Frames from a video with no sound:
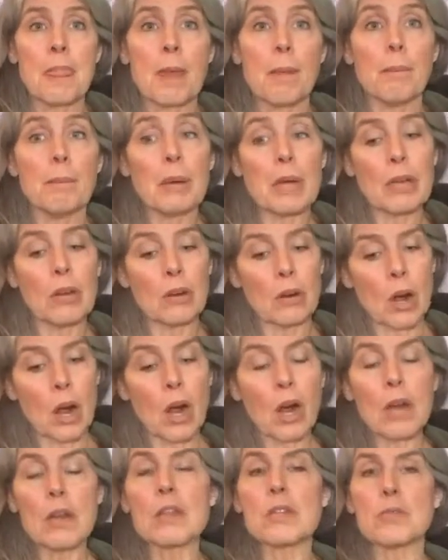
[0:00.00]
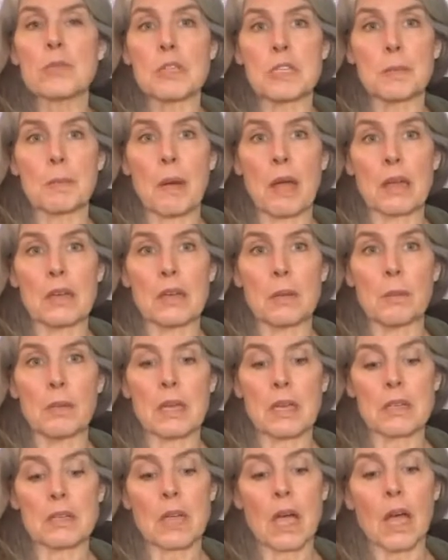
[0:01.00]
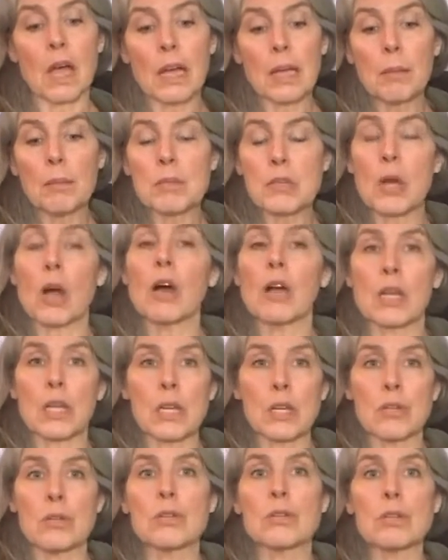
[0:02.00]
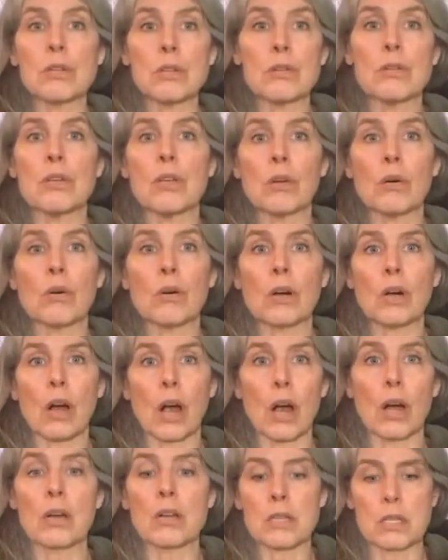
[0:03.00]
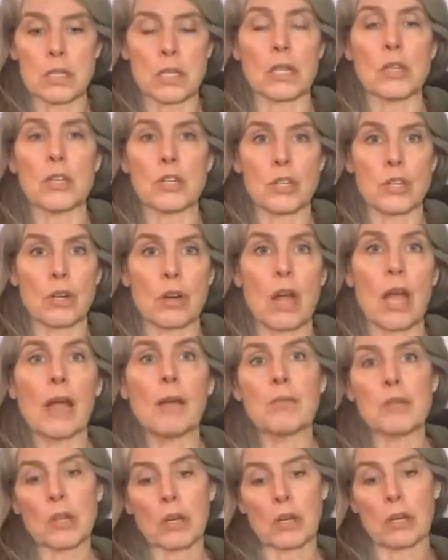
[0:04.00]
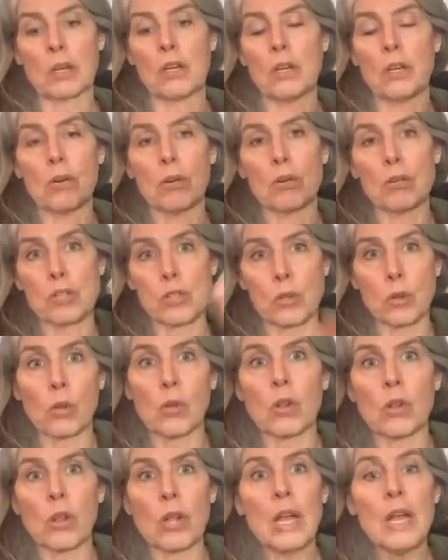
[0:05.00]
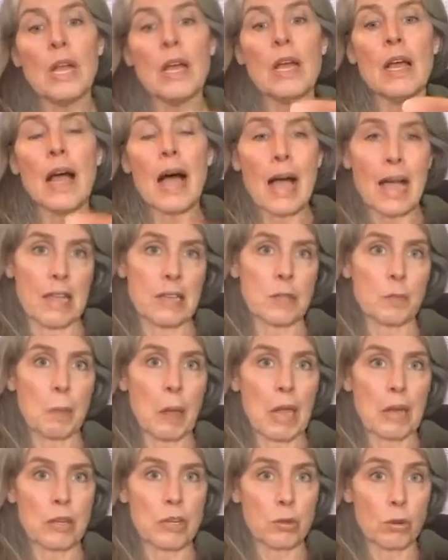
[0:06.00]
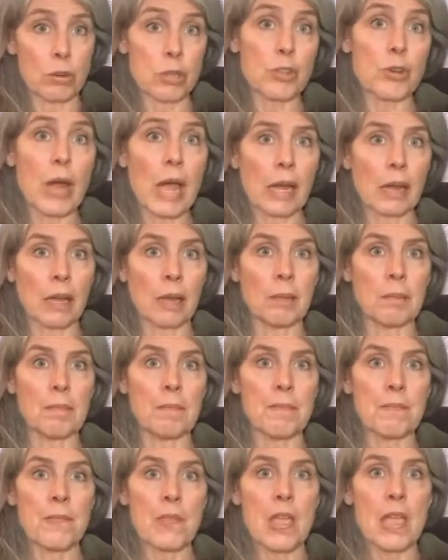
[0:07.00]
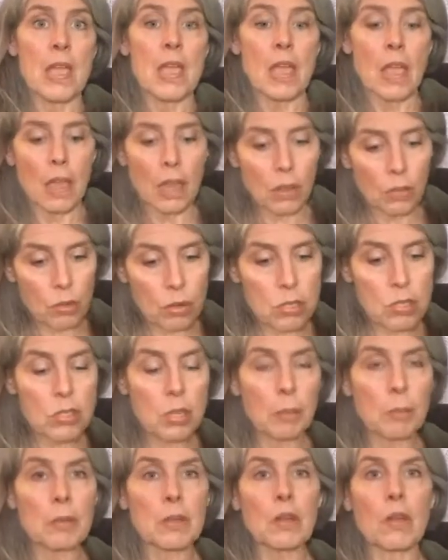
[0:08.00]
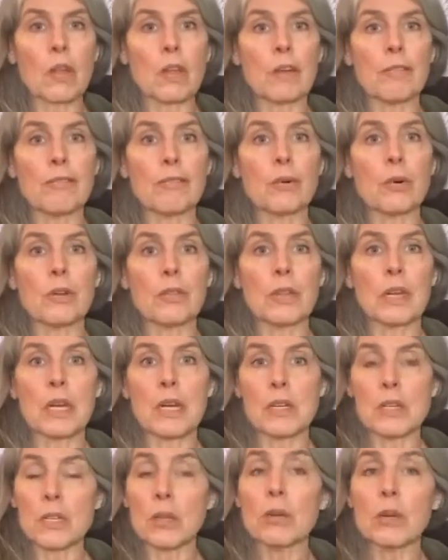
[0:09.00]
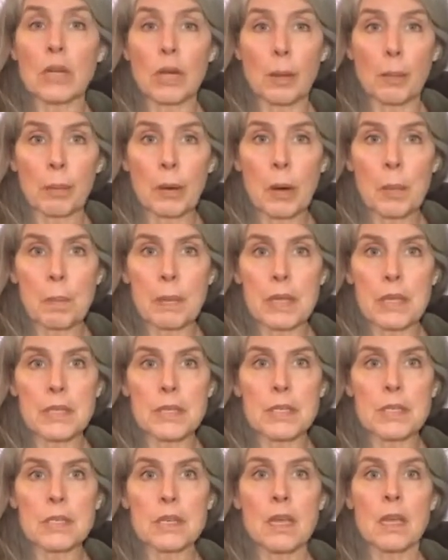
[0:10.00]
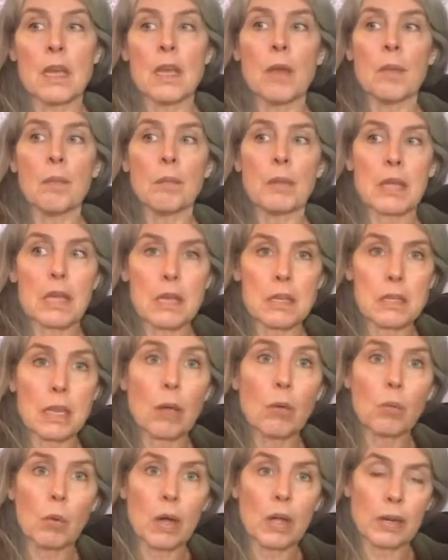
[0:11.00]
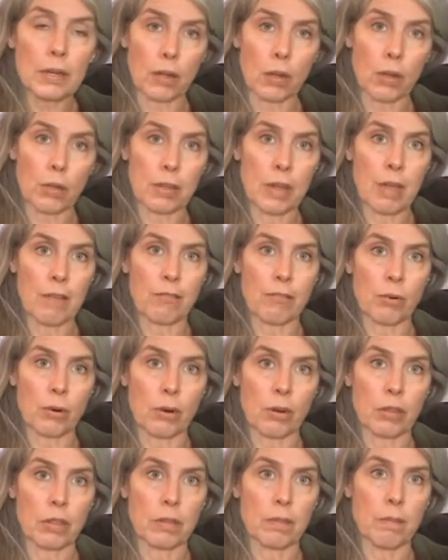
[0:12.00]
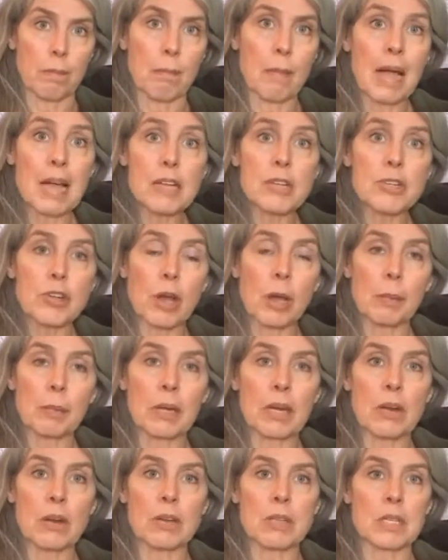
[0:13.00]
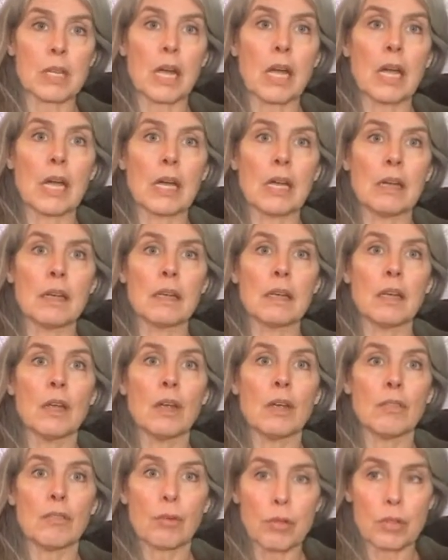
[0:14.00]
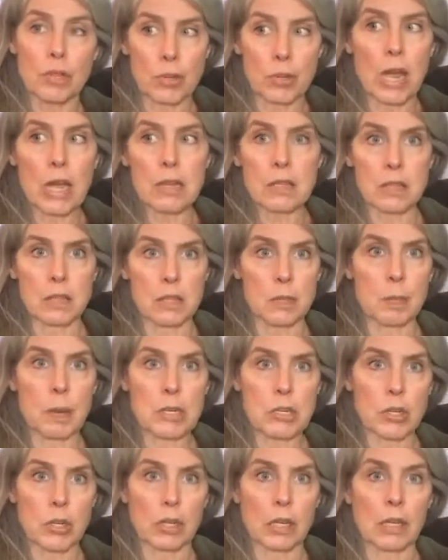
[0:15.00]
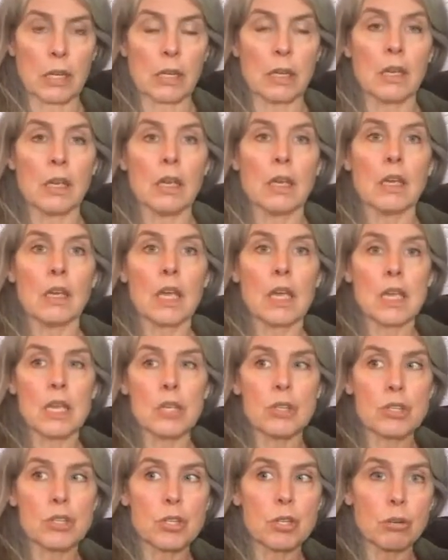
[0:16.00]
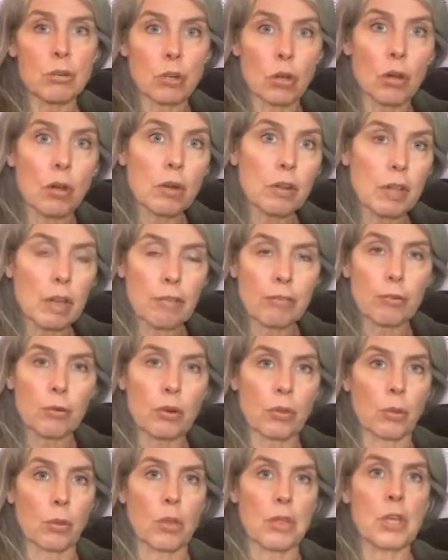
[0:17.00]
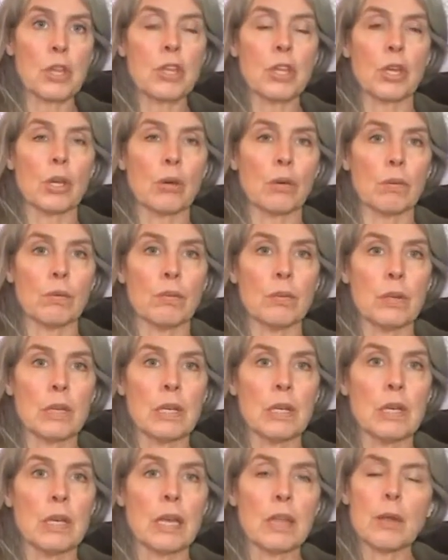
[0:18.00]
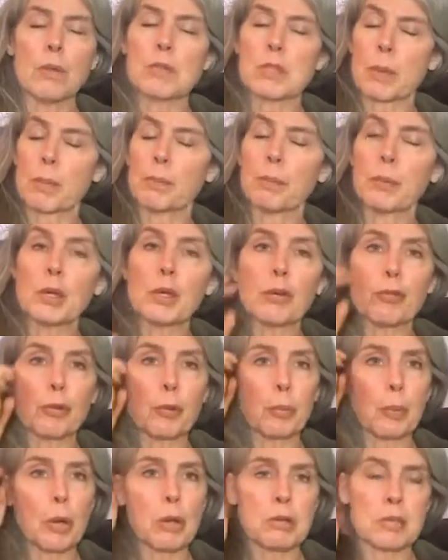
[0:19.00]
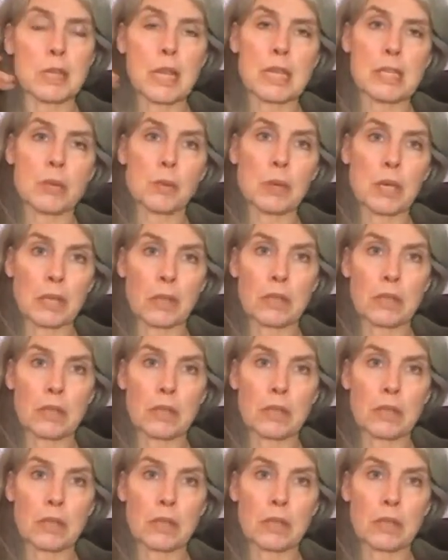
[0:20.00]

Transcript: But your heart is responding because I'm talking to your heart signature. I'm talking to your soul aspect, your dragon. And there's something calling it forth, and I do it on purpose because I want to call that forth. My job here as a guide for the dragons especially is to call that forth within you. And there was a beautiful post last week.